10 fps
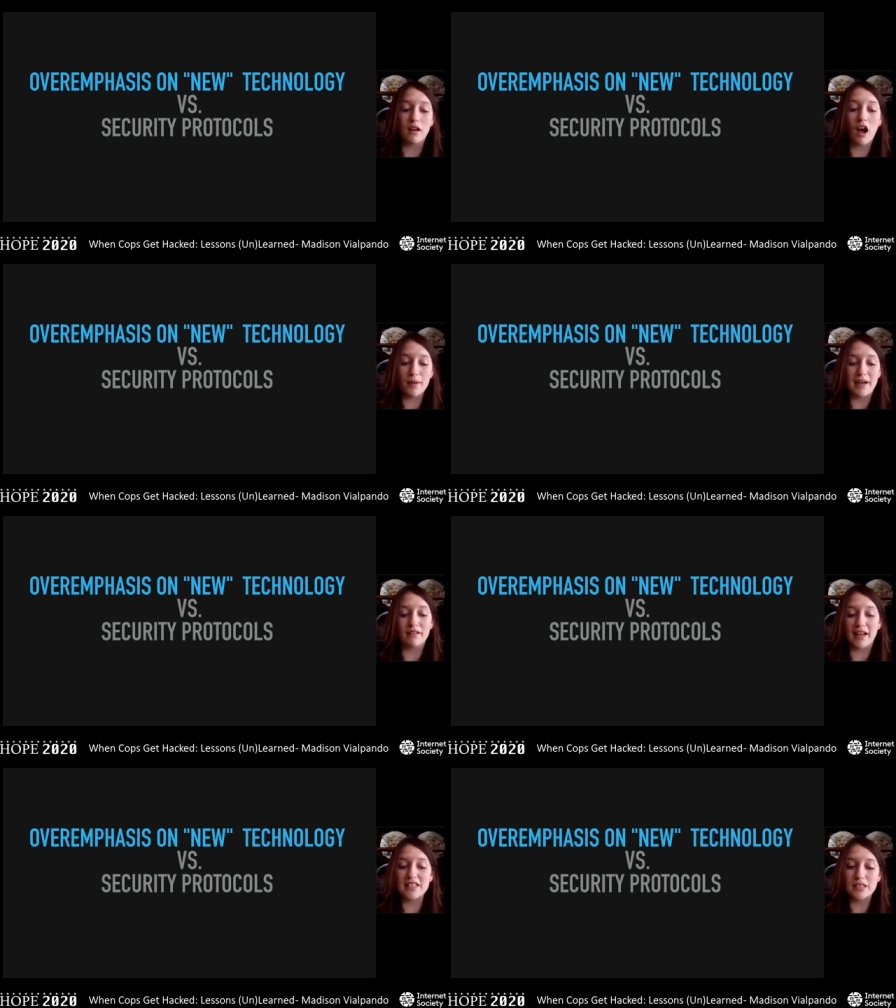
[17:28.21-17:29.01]

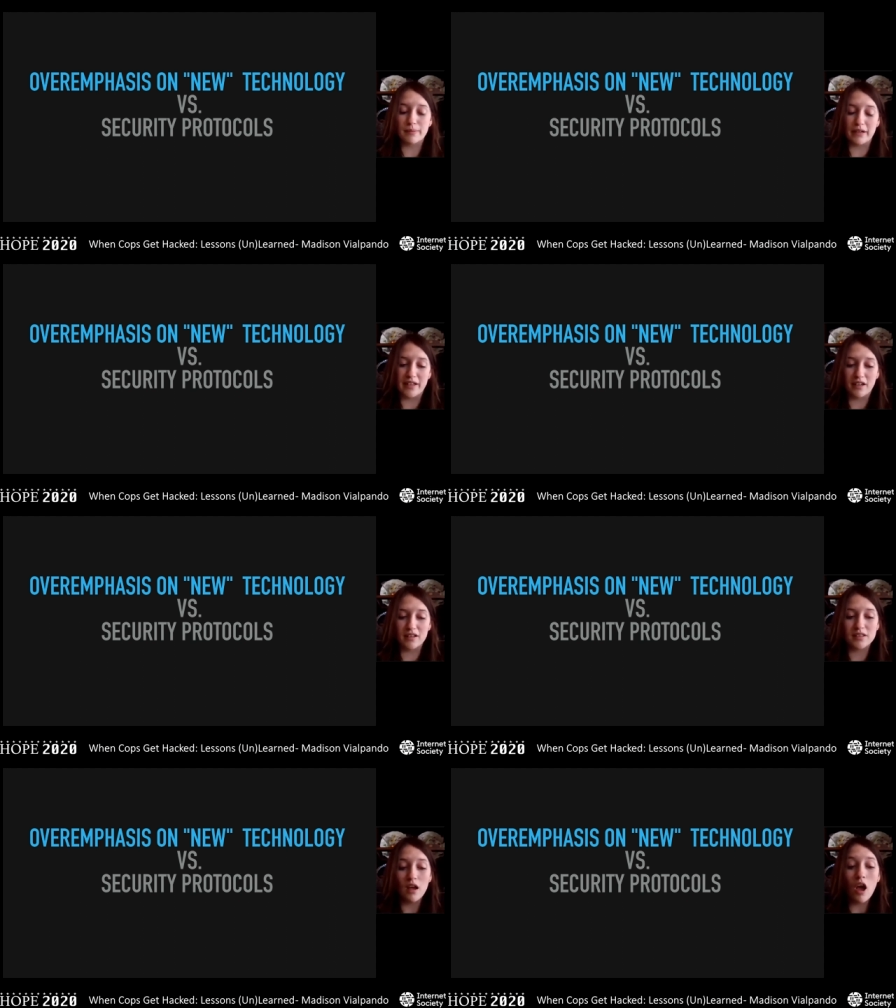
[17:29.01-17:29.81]
automated license plate
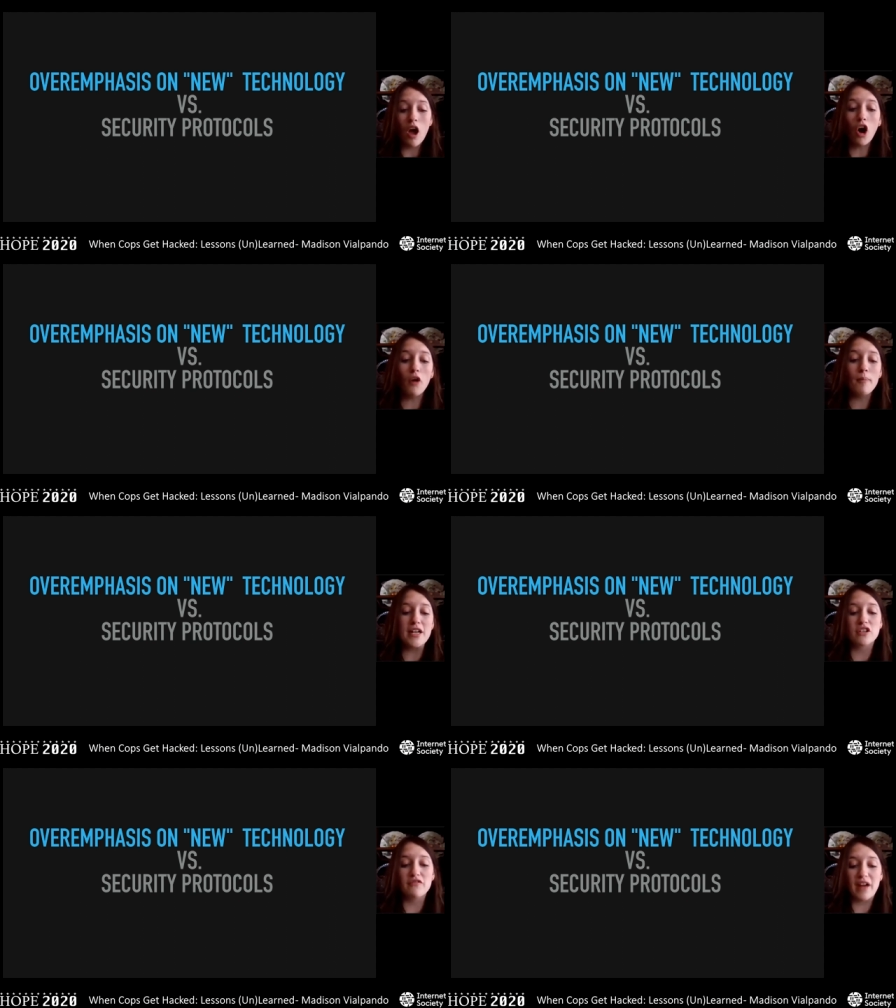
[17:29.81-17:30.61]
readers, all
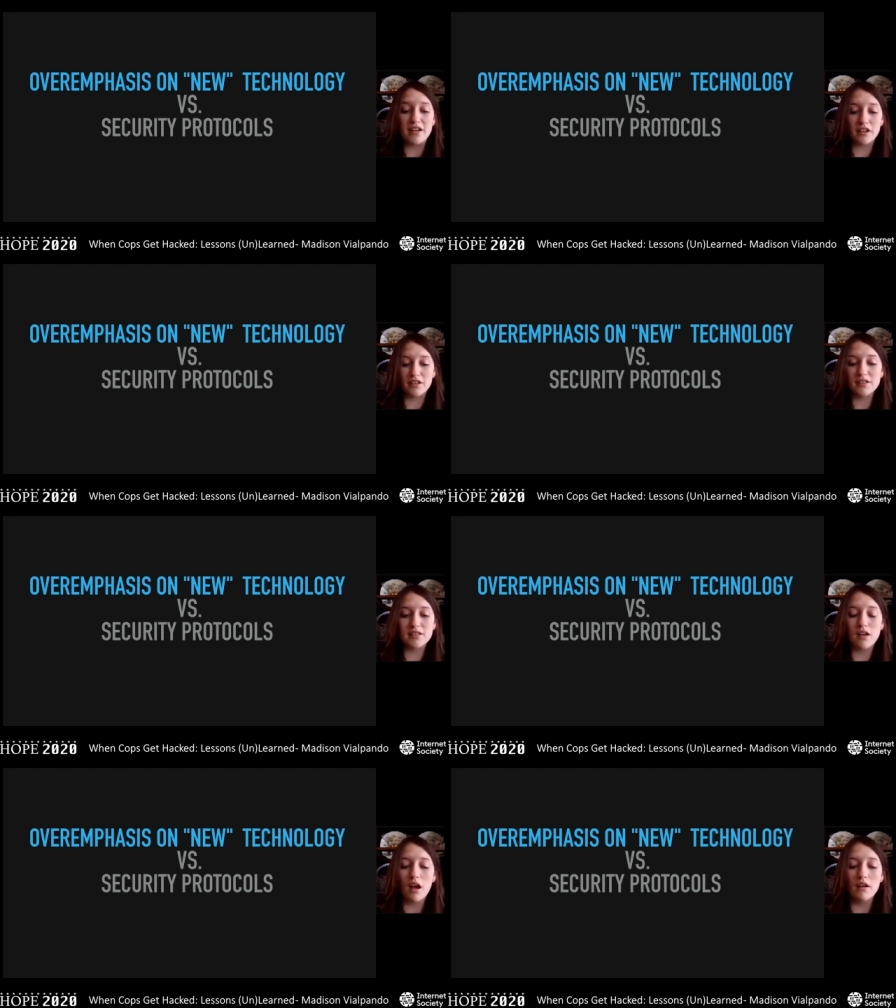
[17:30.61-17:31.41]
major
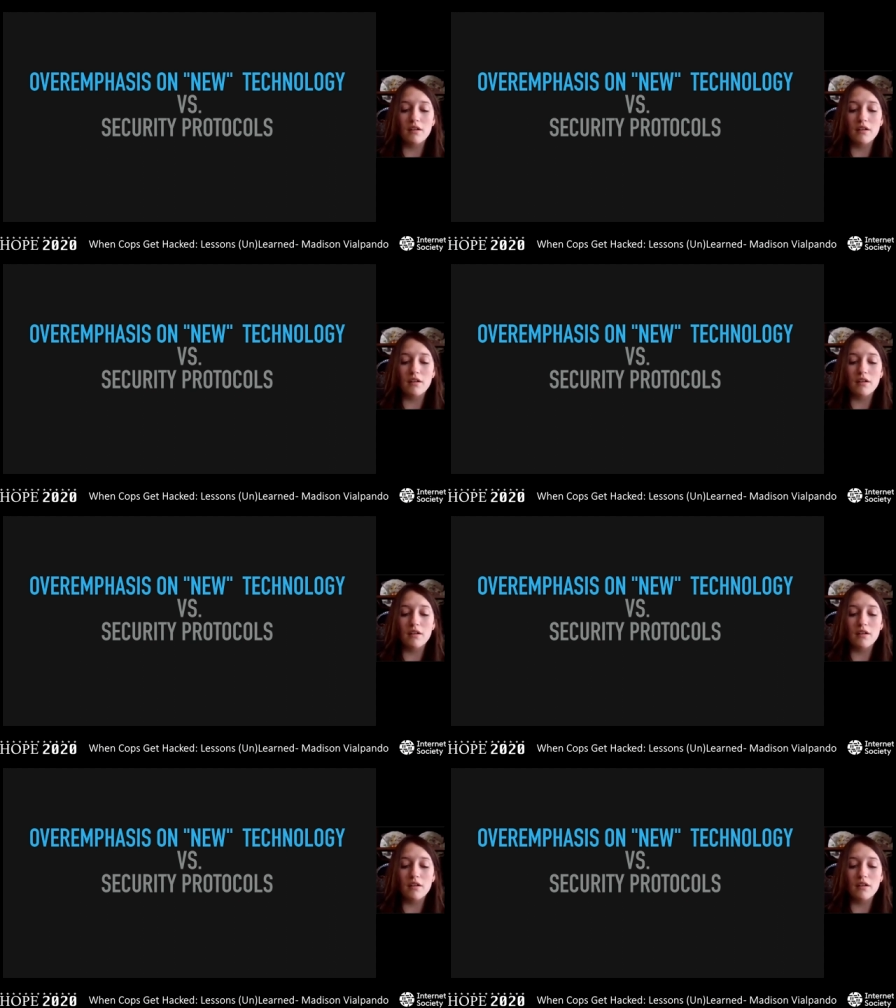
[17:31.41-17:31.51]
vendors